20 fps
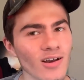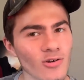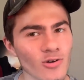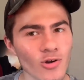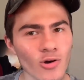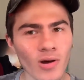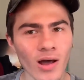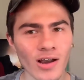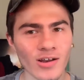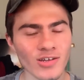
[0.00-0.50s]
don't
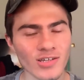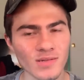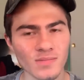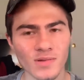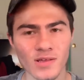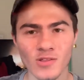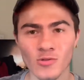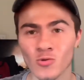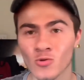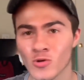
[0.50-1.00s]
know how to
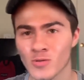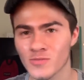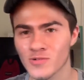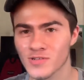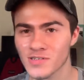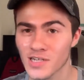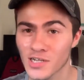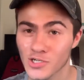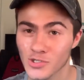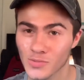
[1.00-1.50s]
explain the normal
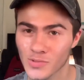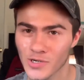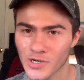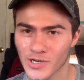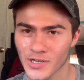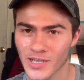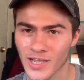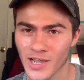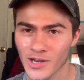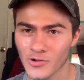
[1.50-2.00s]
slash
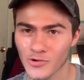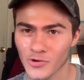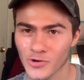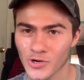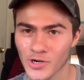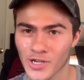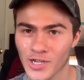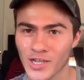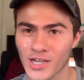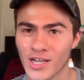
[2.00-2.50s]
weird
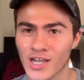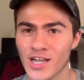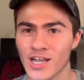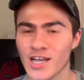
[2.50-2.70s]
category.